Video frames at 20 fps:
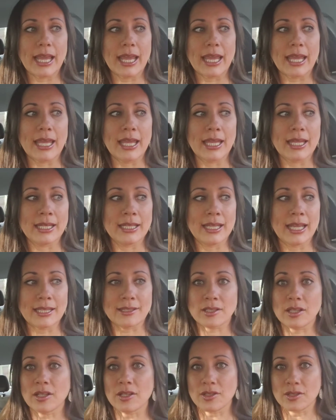and
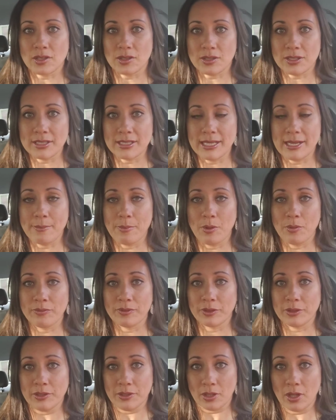that's going to start to seep
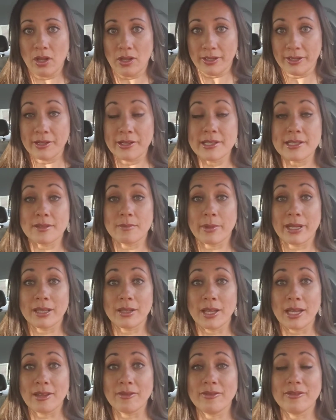over into all areas of my
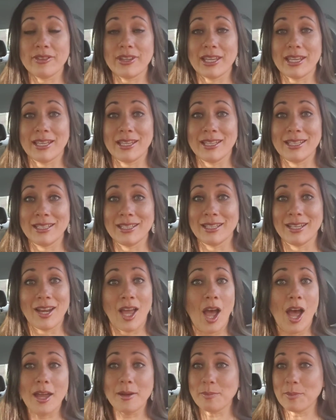life and
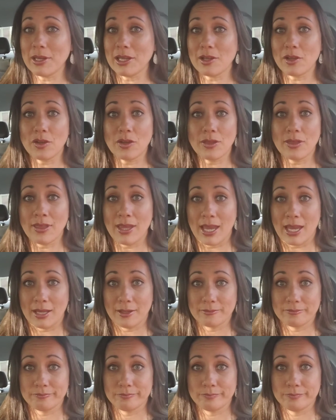not be a good thing.
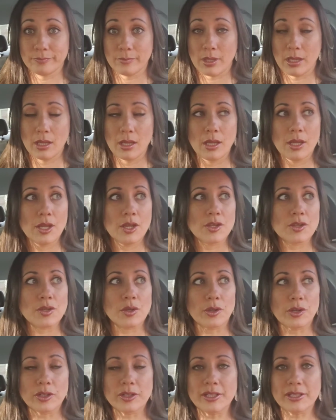
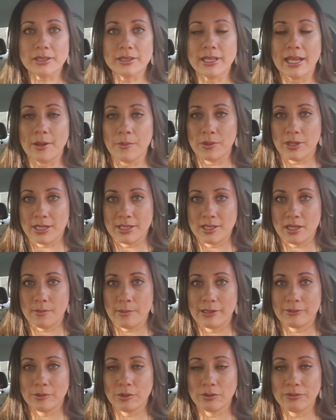So earlier today, when I saw
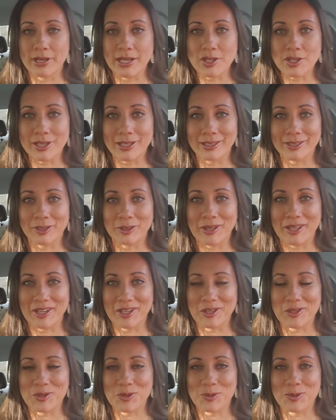my road rage get a little out
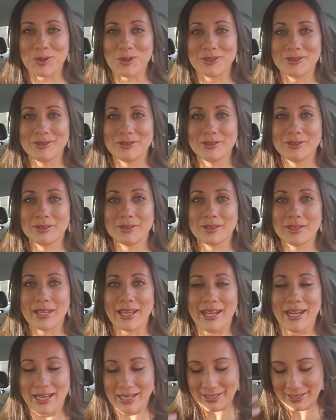of control,
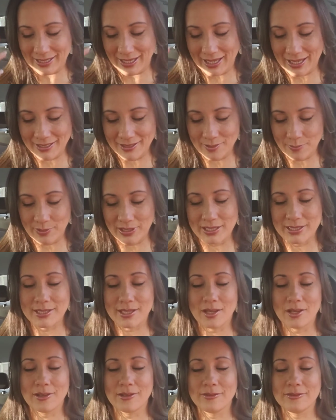and I said to
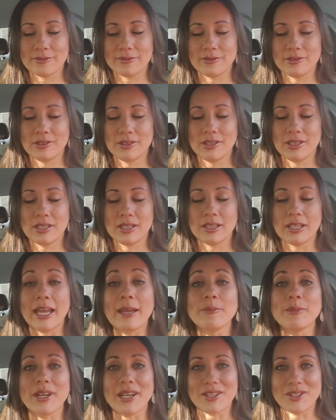myself,
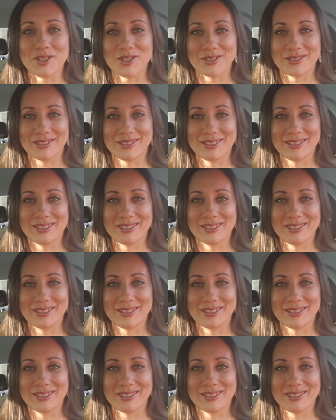Lyme rage,